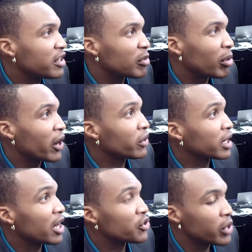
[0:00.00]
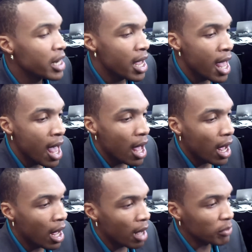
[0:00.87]
defensive player in the country.
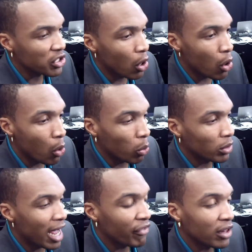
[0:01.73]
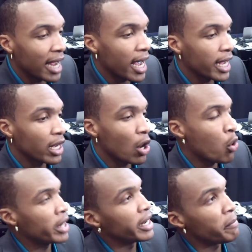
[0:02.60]
So I feel like I can
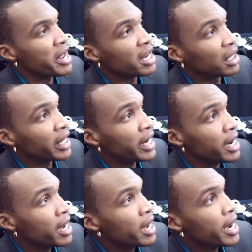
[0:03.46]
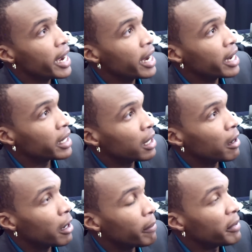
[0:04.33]
go in immediately
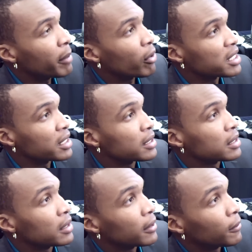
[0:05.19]
and be a presence.